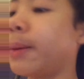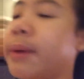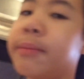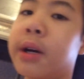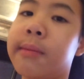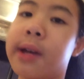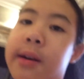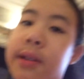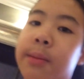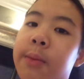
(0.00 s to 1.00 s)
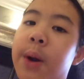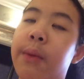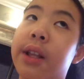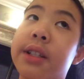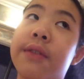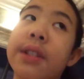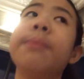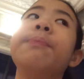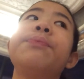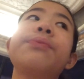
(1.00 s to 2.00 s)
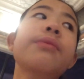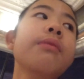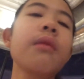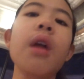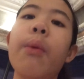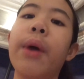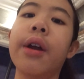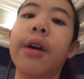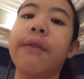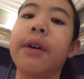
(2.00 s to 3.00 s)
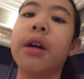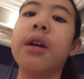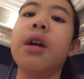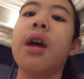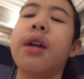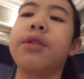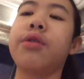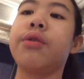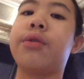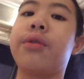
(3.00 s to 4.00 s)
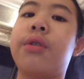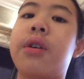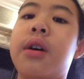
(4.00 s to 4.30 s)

my mom and some of my relatives went over to,